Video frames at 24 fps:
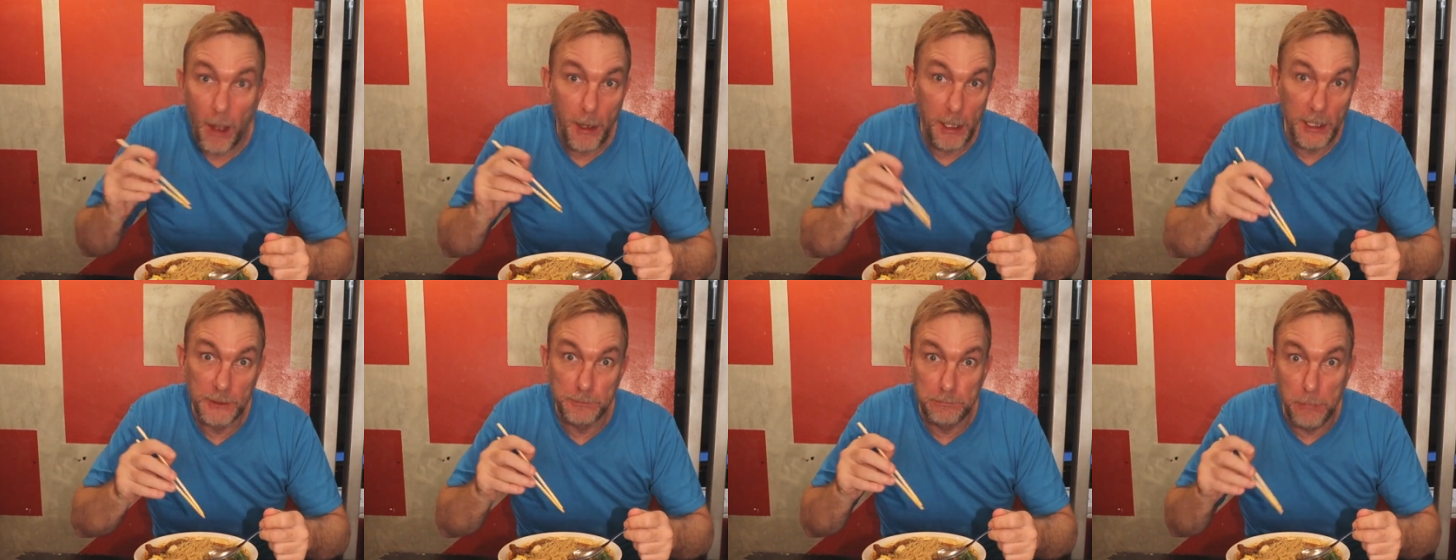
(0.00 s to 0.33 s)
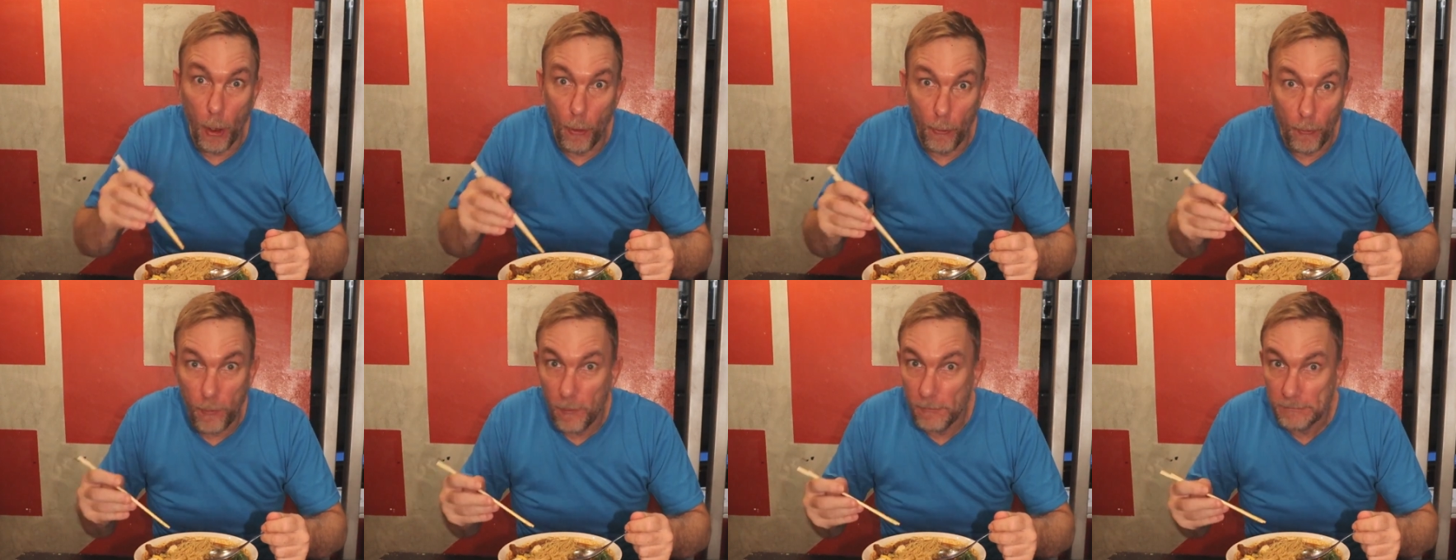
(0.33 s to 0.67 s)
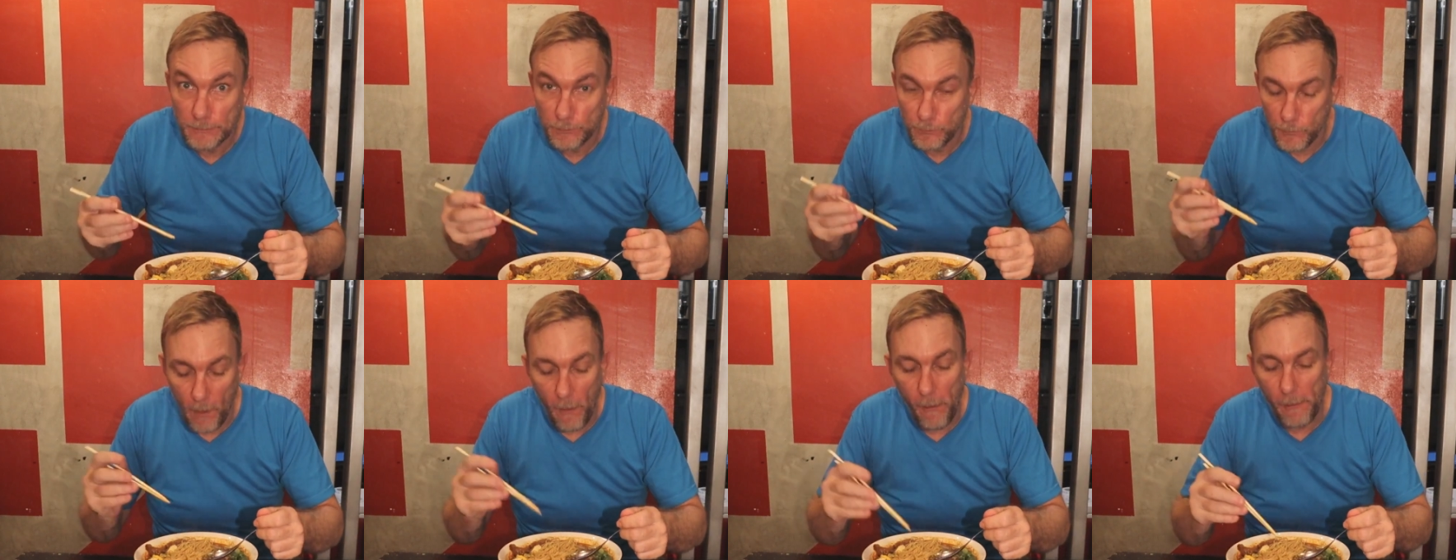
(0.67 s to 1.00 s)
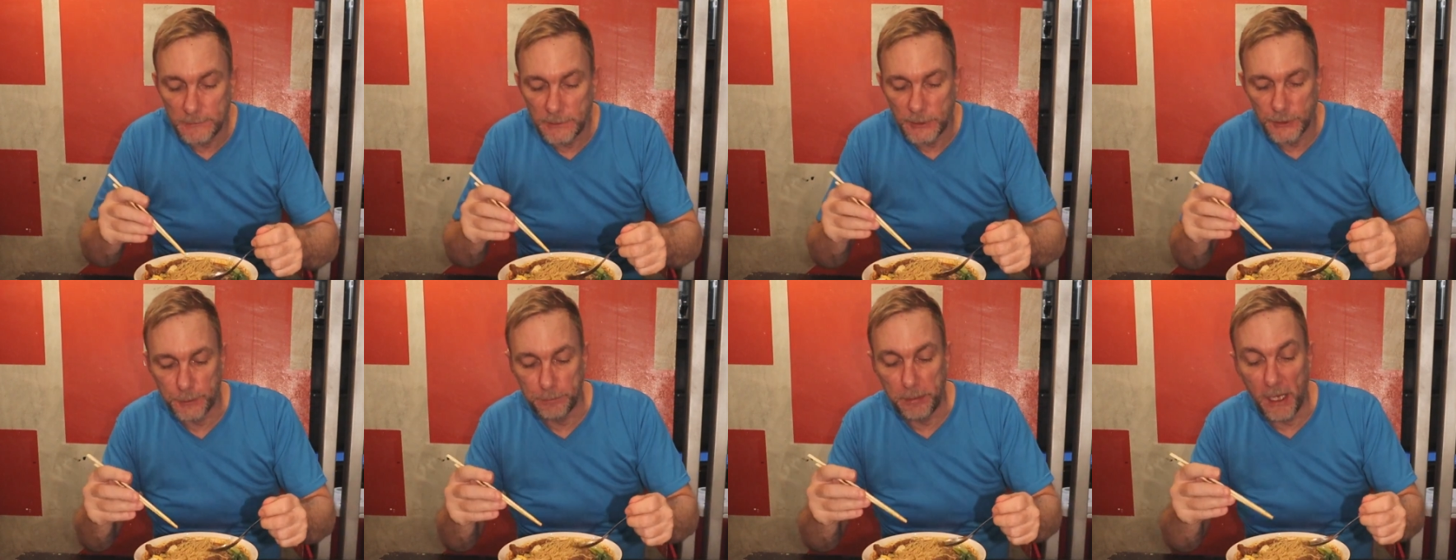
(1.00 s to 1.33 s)
It's both.
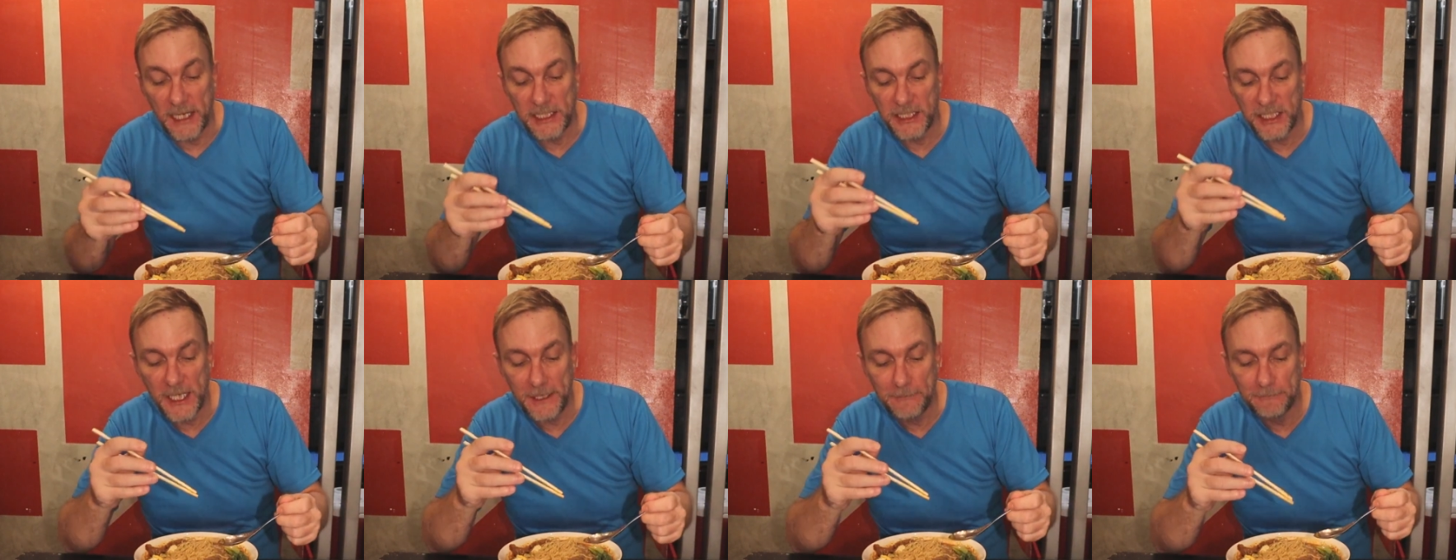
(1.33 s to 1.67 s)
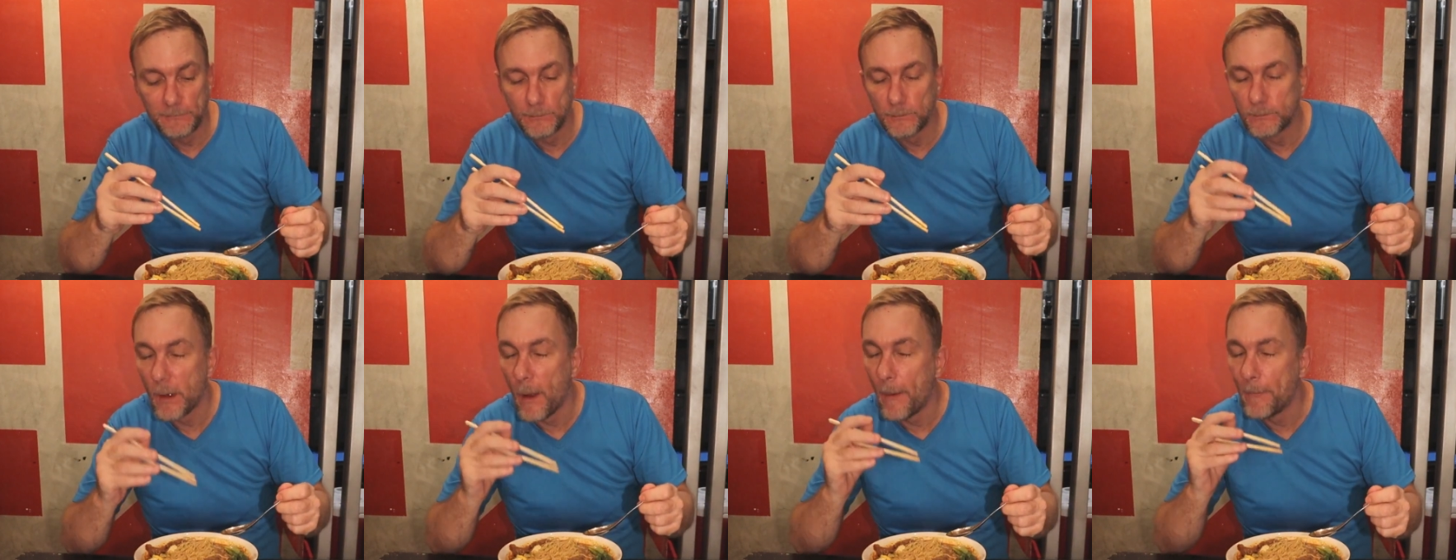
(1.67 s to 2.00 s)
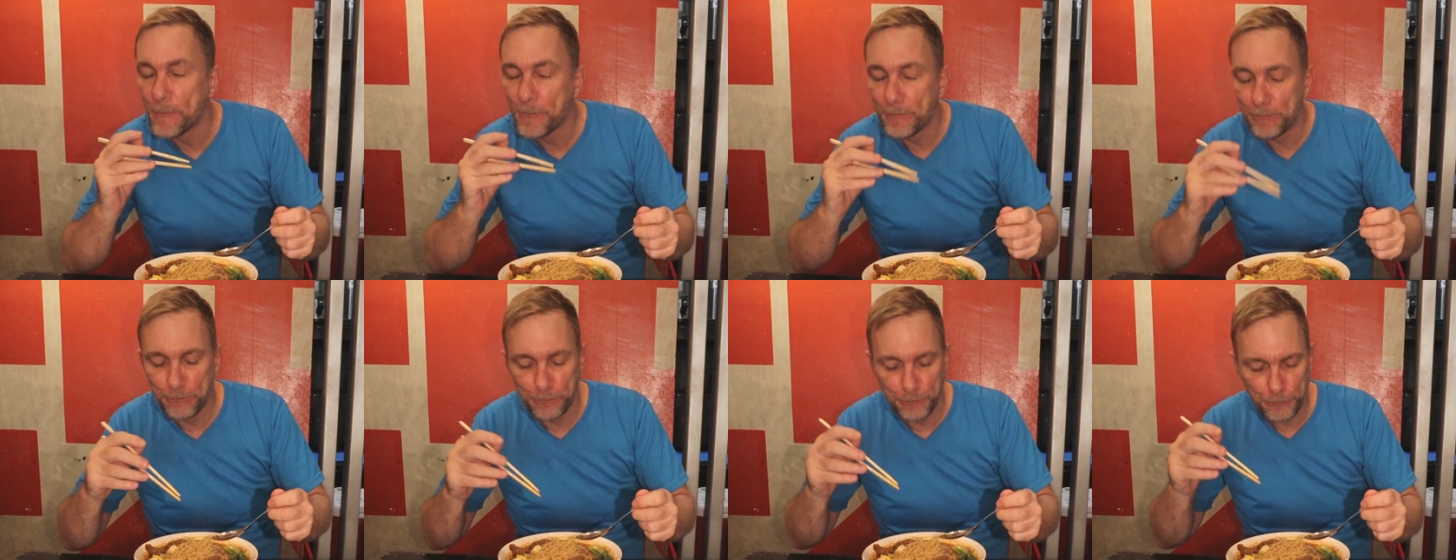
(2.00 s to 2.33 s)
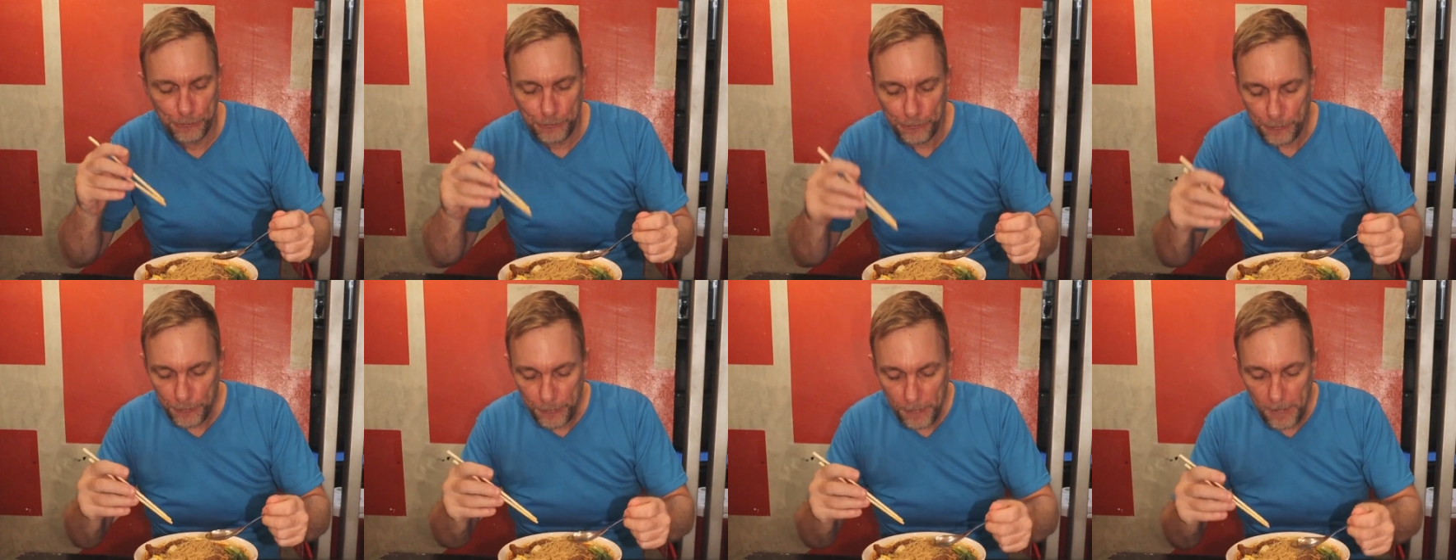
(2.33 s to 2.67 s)
It's spicy,
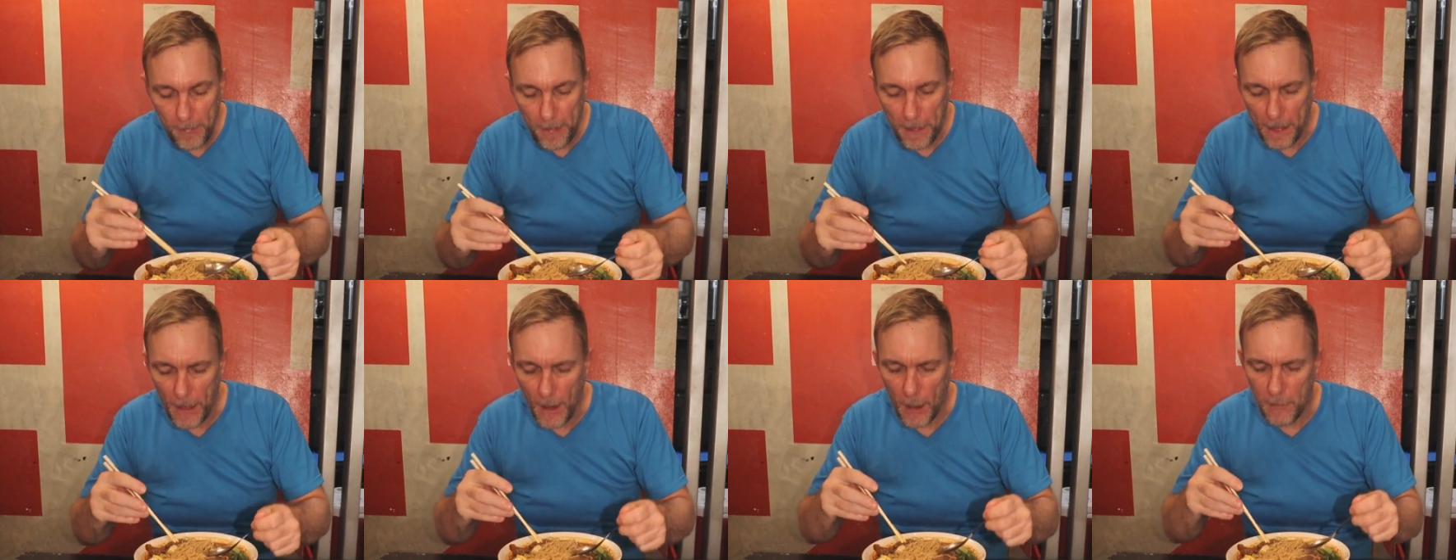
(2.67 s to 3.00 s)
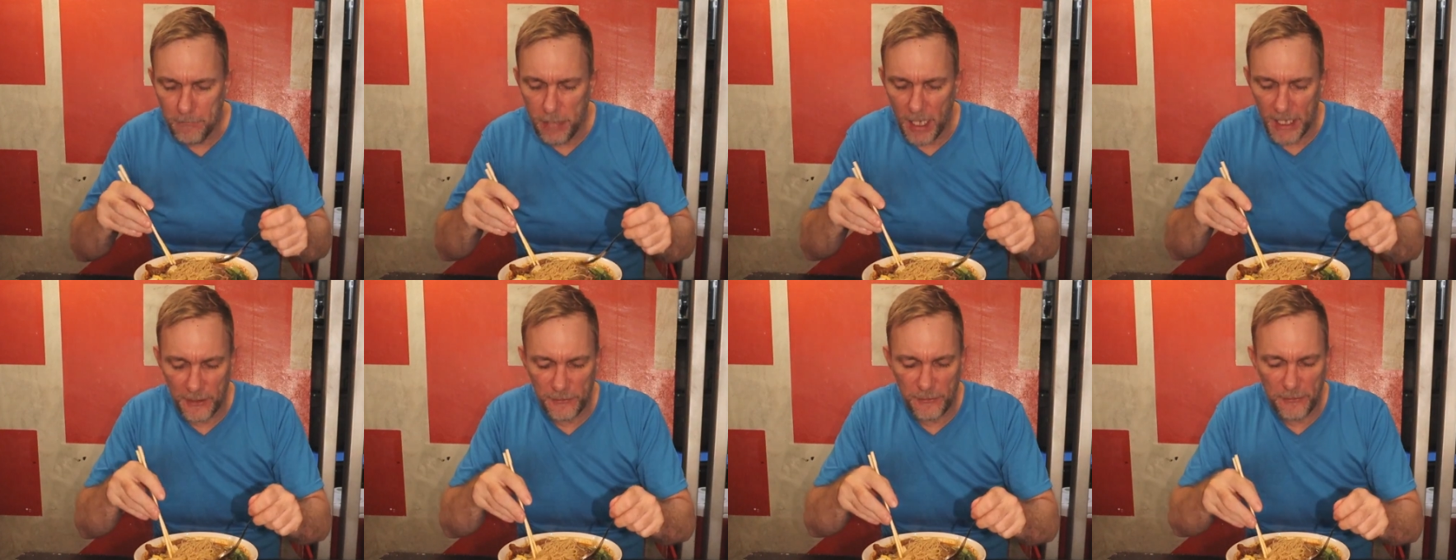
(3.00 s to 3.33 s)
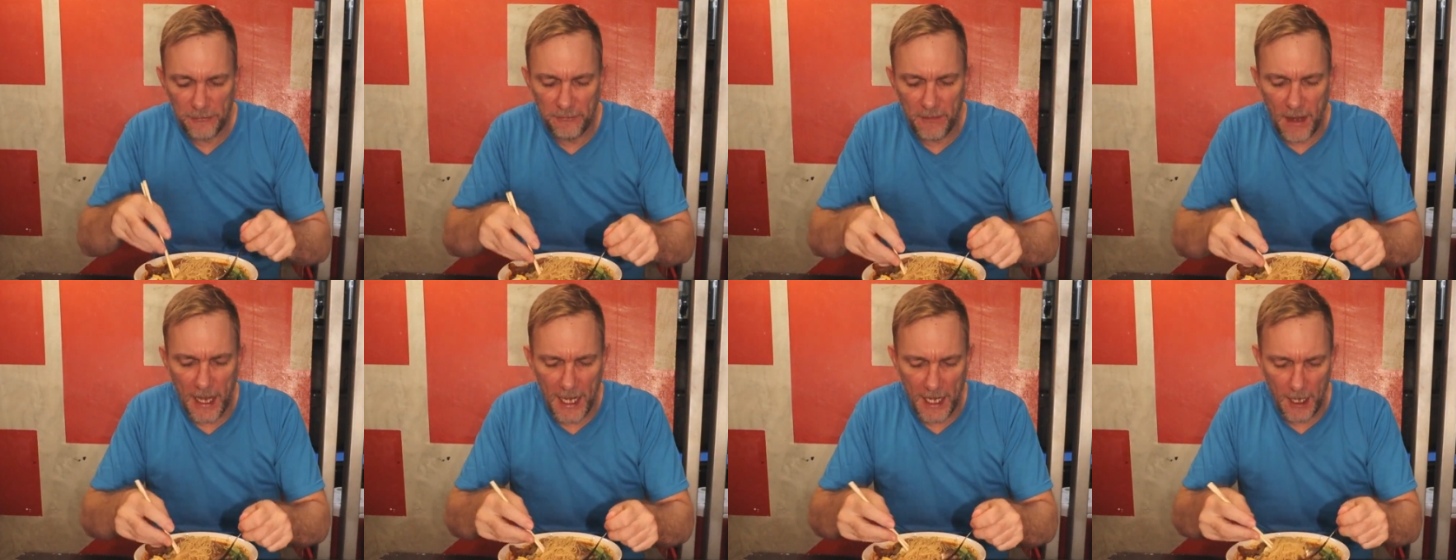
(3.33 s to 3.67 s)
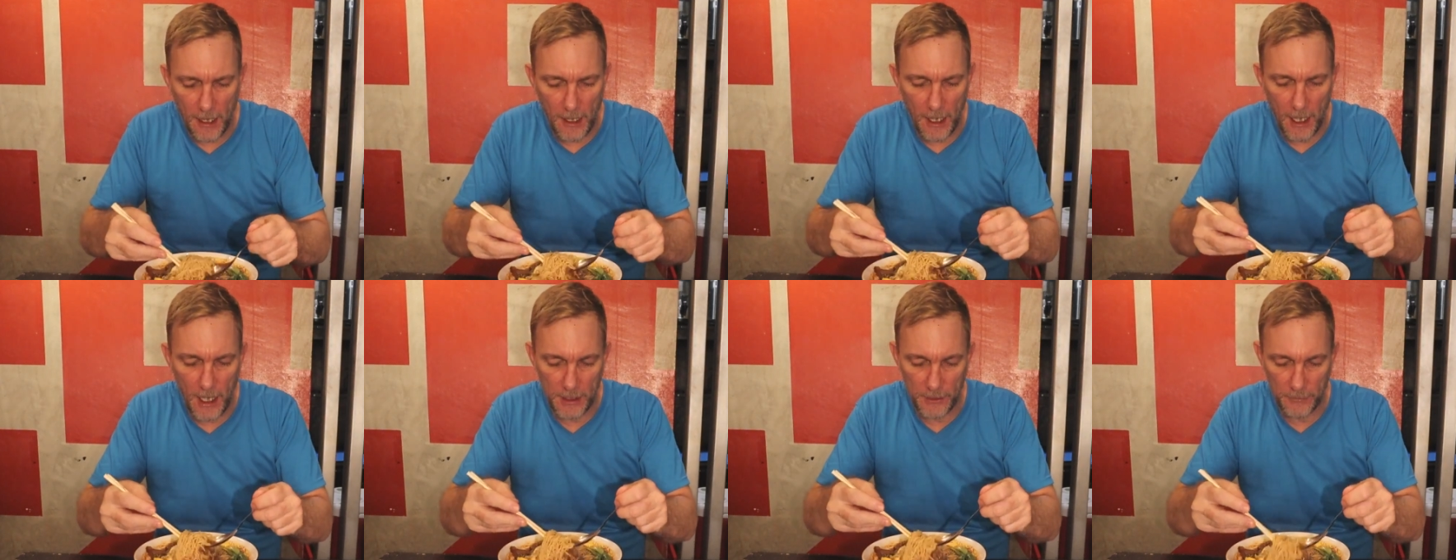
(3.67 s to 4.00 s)
but it's
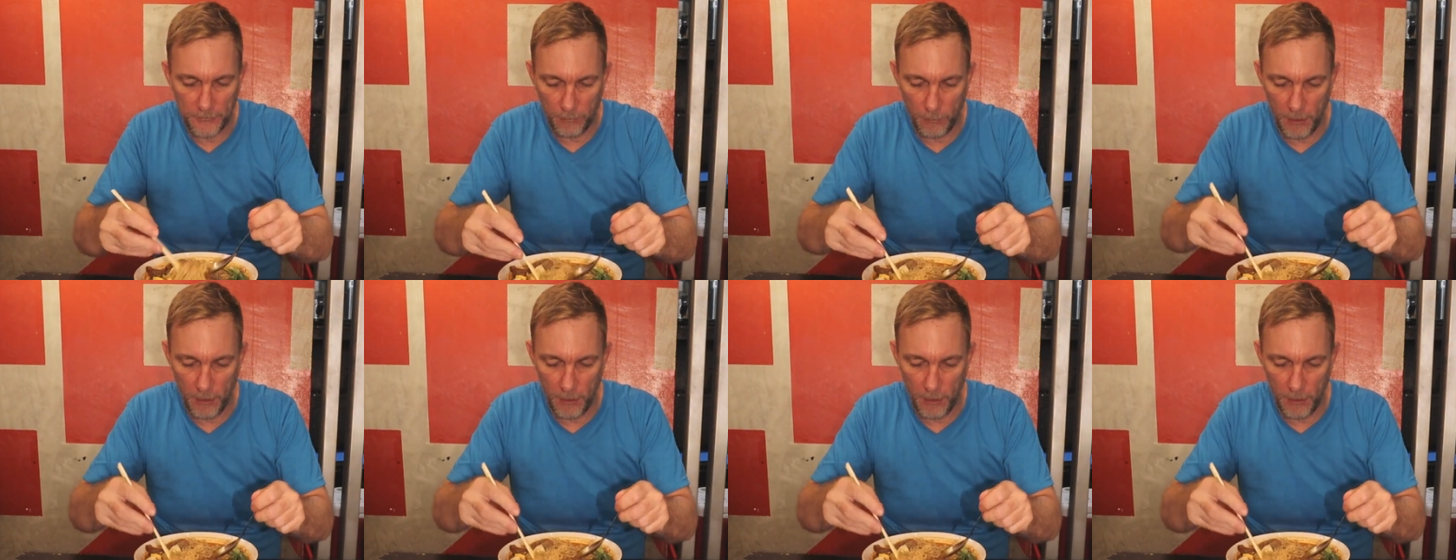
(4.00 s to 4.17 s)
fire hot as